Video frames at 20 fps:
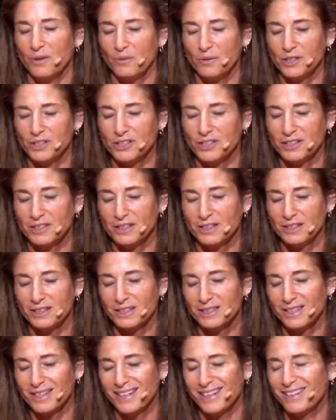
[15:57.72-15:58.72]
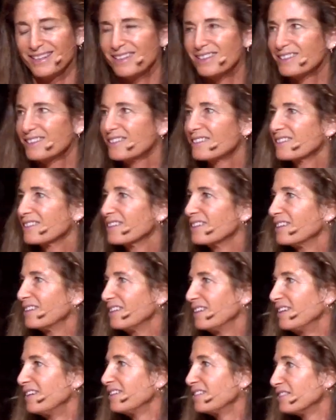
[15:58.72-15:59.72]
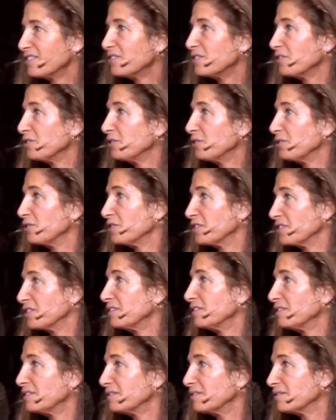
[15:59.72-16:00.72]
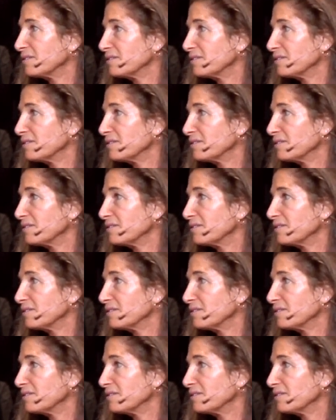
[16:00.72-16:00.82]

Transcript: which is this, and it's a delusion,